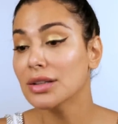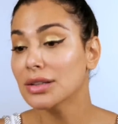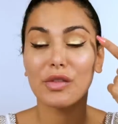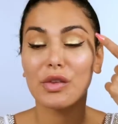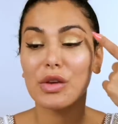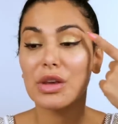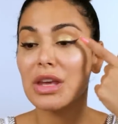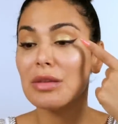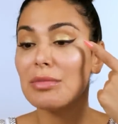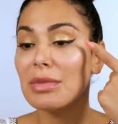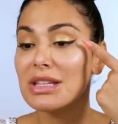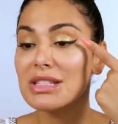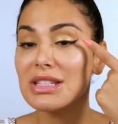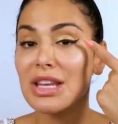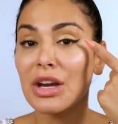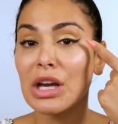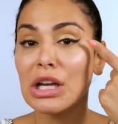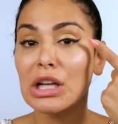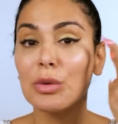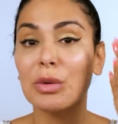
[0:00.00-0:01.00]
If you get
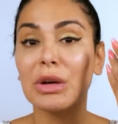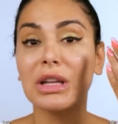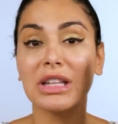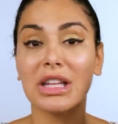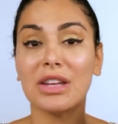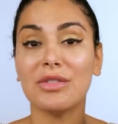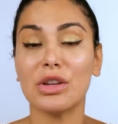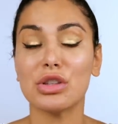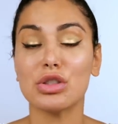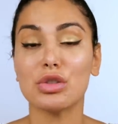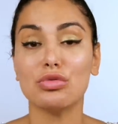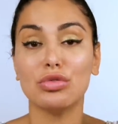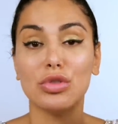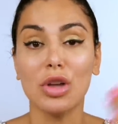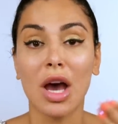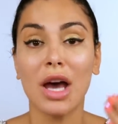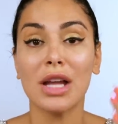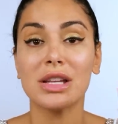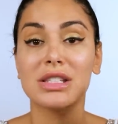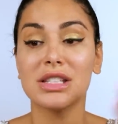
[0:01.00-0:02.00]
mascara anywhere, leave it. Do
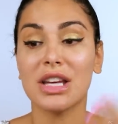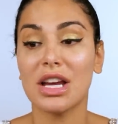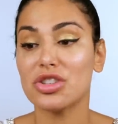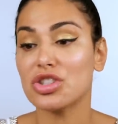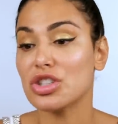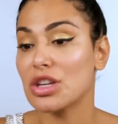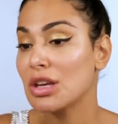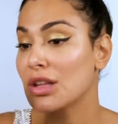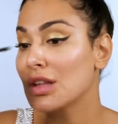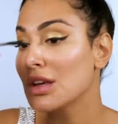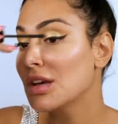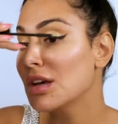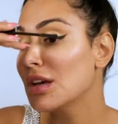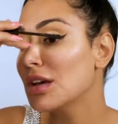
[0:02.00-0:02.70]
not touch it.